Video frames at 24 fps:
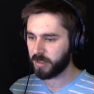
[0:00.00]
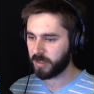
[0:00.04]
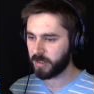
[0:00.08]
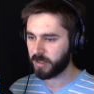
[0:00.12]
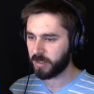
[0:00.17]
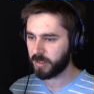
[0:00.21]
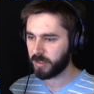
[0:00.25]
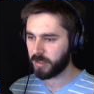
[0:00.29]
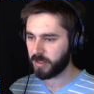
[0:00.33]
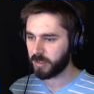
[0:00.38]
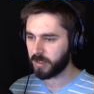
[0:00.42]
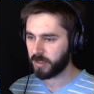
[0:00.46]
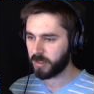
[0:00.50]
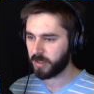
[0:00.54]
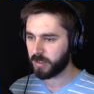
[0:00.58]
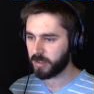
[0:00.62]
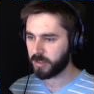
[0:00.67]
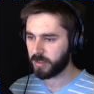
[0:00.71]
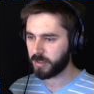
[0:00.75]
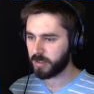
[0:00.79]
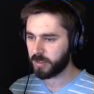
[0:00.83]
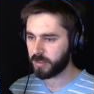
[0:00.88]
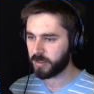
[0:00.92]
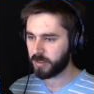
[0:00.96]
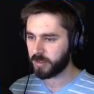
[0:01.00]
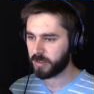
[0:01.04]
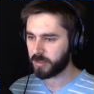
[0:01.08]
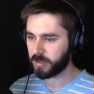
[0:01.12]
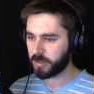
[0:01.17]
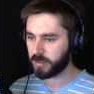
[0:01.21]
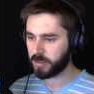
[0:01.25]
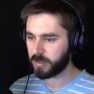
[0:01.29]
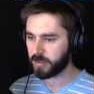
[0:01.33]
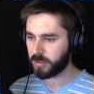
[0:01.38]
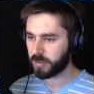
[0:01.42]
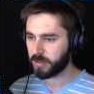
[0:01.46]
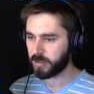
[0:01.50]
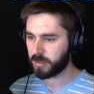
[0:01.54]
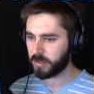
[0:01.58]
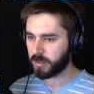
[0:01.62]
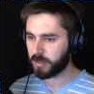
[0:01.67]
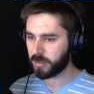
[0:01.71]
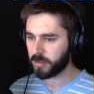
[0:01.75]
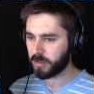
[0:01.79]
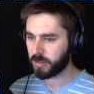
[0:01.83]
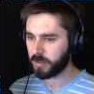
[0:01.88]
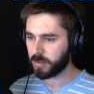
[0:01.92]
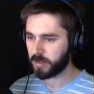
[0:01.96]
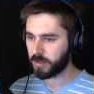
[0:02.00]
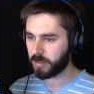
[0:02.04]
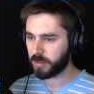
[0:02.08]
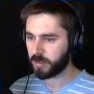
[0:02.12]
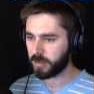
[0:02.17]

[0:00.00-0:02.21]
No one is speaking in this clip.